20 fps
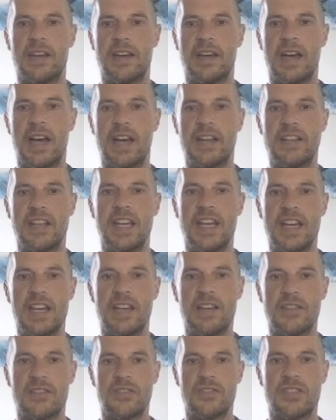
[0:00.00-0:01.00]
and
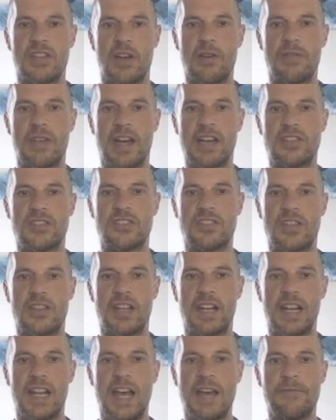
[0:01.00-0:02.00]
here, so that is to the
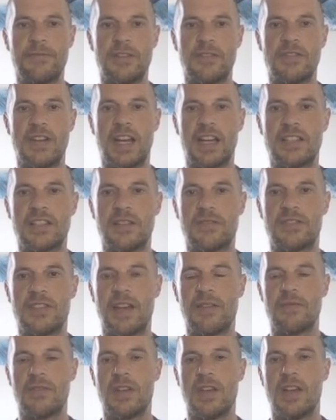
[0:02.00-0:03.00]
left of negative
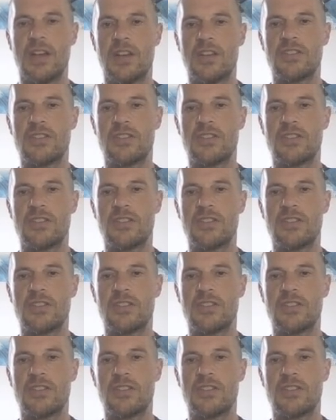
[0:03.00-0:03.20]
7,